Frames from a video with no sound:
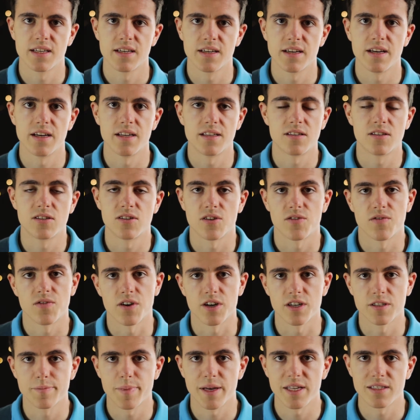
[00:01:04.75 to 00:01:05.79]
It's not very
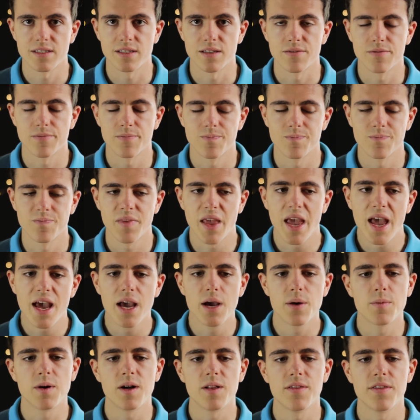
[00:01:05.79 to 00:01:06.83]
expensive.
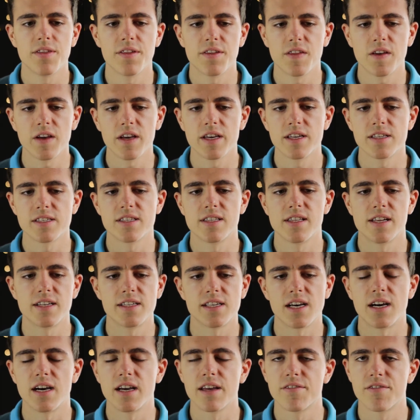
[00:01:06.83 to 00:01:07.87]
Well, the thing is that
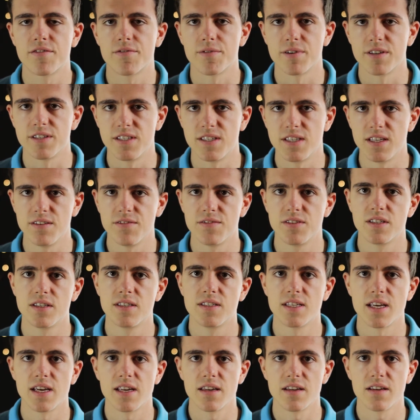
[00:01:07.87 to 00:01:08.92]
I've received
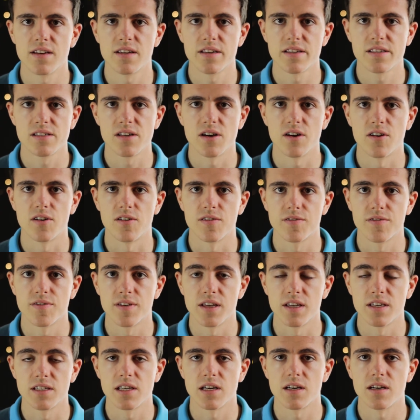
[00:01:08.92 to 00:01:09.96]
10 years of
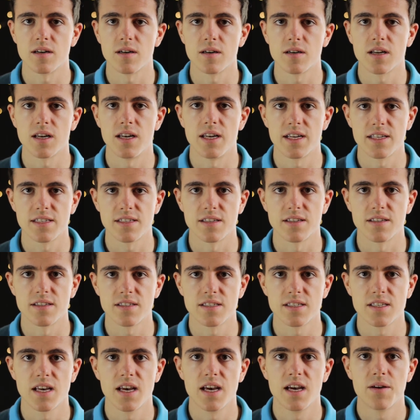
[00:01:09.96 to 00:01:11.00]
guitar
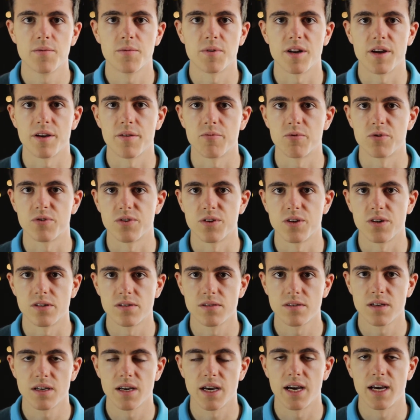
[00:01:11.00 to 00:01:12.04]
lessons when I was young,
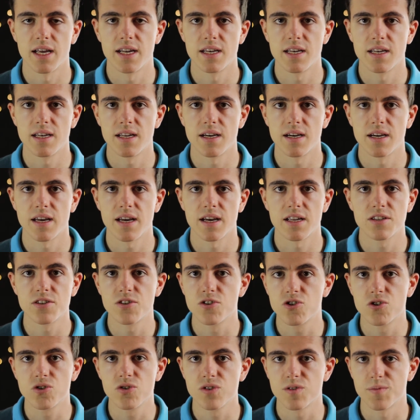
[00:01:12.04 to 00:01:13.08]
and I had to
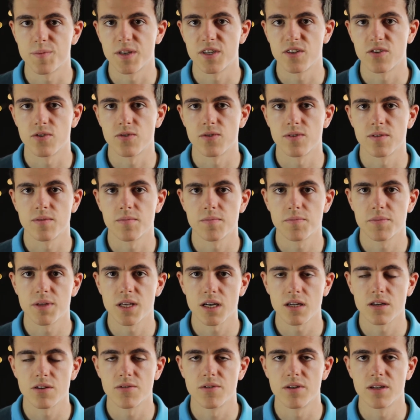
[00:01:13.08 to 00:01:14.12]
choose between
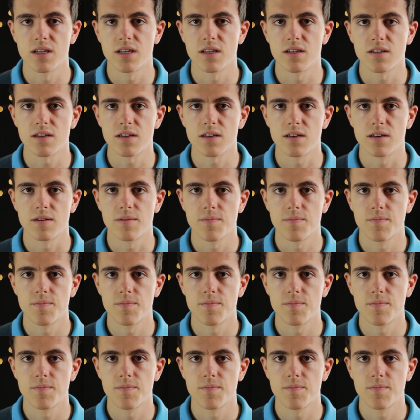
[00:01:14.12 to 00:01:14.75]
piano and guitar.